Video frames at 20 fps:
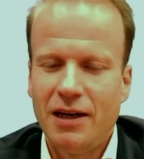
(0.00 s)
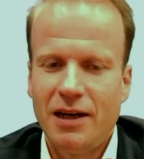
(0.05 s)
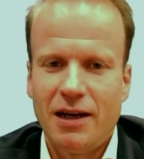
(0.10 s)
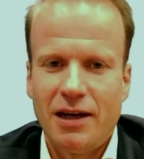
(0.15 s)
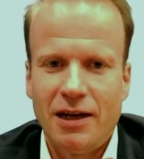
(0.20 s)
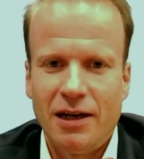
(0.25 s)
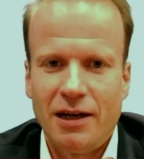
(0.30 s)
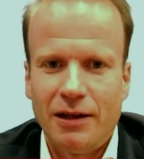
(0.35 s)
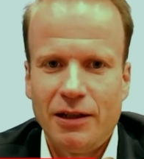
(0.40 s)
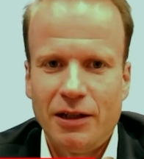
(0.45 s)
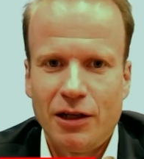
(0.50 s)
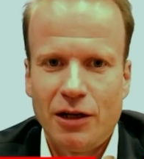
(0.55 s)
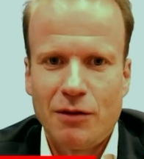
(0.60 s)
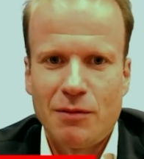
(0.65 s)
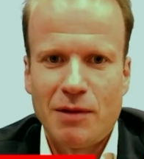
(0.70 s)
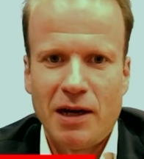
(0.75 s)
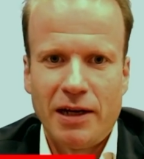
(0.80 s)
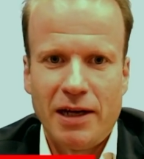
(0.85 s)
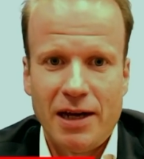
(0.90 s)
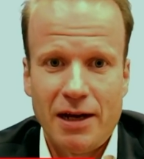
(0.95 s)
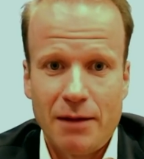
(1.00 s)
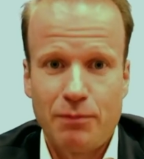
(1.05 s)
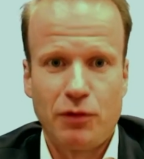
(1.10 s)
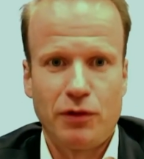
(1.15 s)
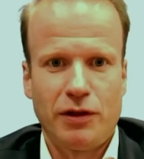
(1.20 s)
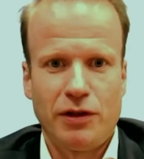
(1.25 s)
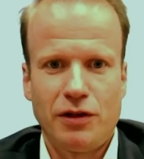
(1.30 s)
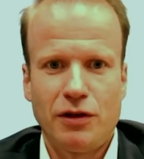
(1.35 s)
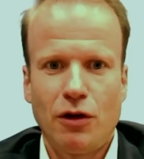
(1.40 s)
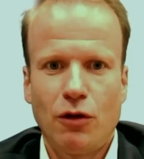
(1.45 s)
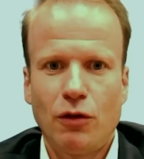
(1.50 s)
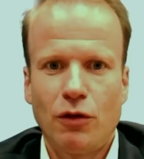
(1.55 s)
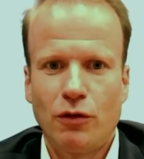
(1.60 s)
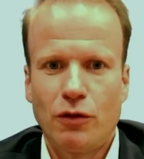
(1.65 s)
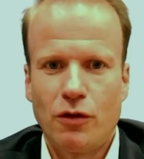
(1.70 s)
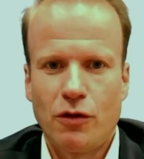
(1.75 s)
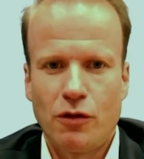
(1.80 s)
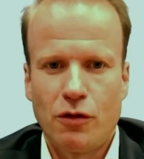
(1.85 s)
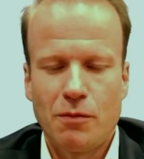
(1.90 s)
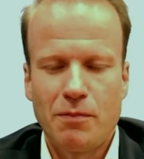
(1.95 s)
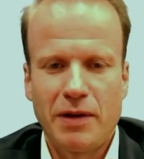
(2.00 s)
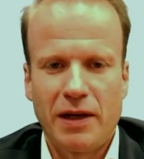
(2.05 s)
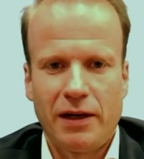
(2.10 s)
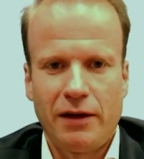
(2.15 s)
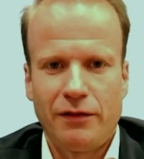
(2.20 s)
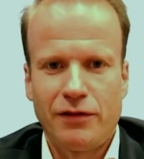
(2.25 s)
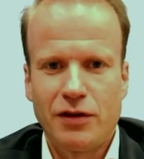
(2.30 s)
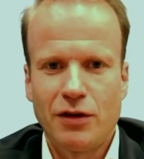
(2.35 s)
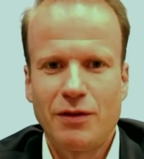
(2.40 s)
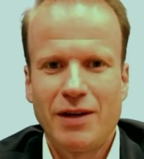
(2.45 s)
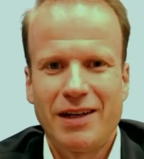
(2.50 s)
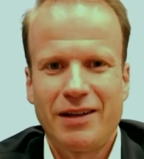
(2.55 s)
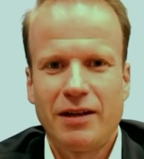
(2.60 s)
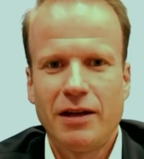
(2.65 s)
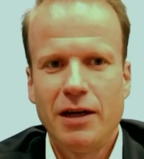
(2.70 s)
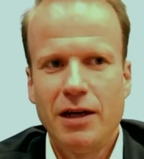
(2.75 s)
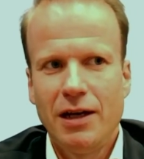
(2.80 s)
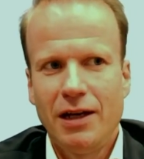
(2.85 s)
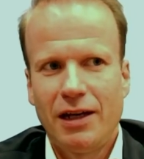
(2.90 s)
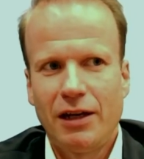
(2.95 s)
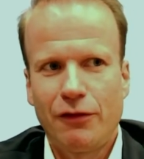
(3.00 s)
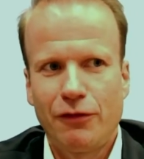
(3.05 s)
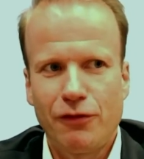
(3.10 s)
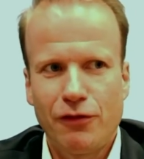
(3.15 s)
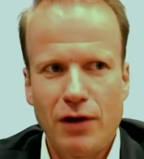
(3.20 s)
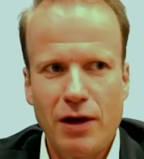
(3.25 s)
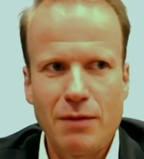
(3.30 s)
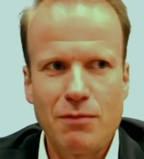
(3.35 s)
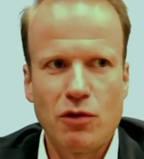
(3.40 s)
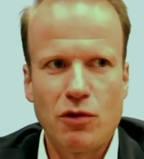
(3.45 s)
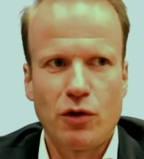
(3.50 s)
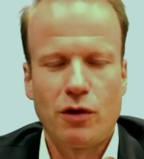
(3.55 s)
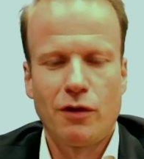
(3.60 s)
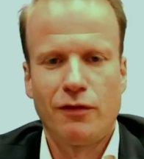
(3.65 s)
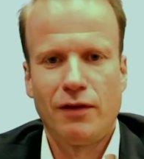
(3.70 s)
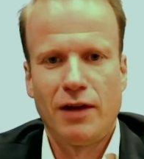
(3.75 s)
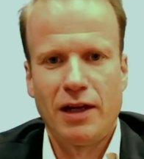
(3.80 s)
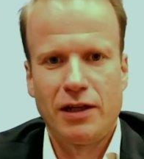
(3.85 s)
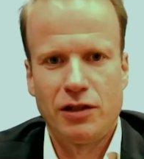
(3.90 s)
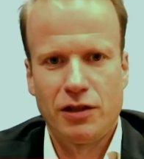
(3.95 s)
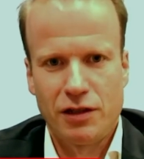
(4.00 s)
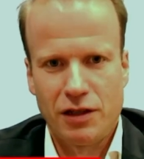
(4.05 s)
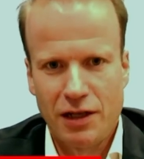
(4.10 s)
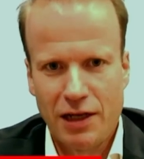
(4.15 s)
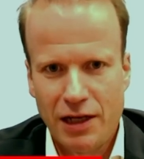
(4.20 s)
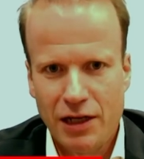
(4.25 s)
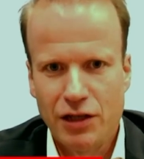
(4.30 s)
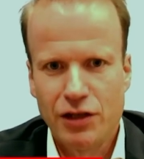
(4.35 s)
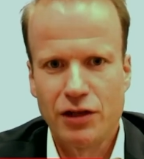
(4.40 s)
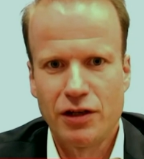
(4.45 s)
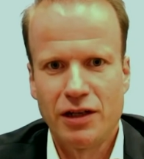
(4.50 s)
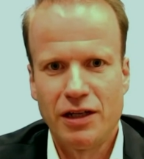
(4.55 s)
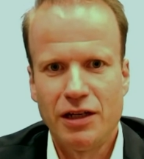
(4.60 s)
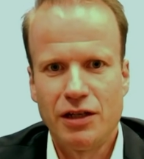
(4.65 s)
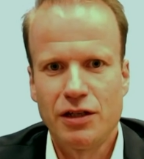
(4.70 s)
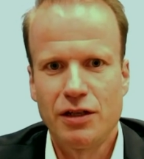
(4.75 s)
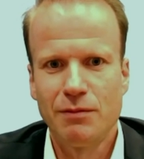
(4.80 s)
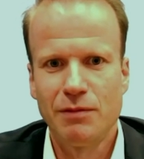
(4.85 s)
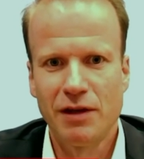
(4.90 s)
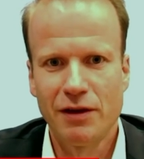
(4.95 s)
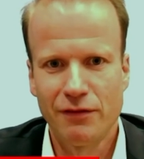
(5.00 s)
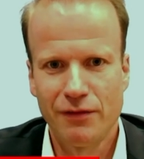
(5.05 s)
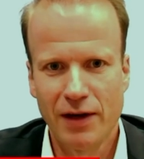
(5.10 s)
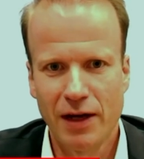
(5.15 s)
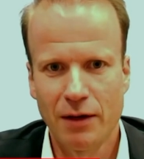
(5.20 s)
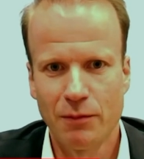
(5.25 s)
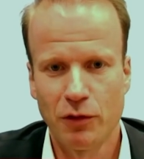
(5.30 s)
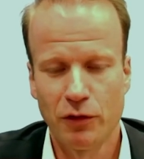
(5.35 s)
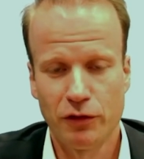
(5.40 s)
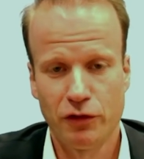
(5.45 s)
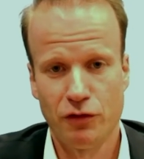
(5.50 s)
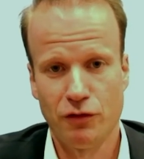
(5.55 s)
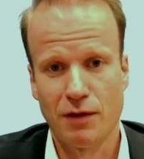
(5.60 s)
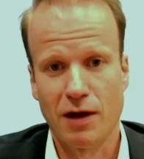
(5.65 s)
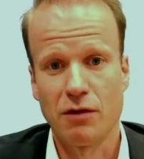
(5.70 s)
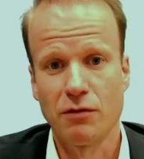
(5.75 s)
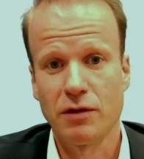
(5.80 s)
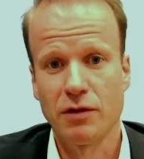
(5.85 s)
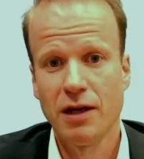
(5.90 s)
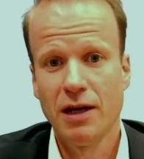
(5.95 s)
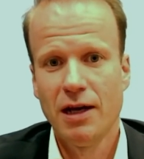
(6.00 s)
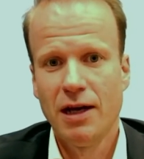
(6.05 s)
uh, you know my airport is no longer competitive so that that framework of legislation needs to be available throughout